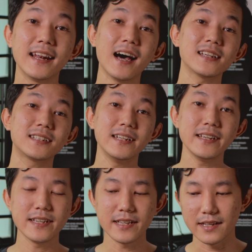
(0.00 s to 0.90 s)

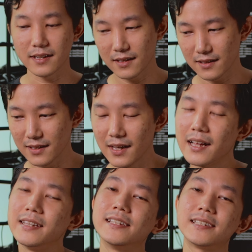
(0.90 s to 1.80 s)
lastly,
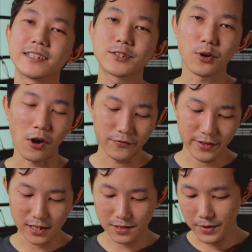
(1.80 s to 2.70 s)
this is so
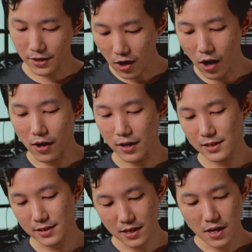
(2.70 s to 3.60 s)
obvious
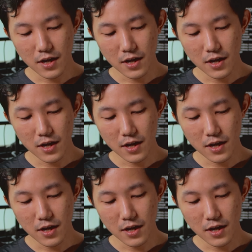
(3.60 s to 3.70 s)
because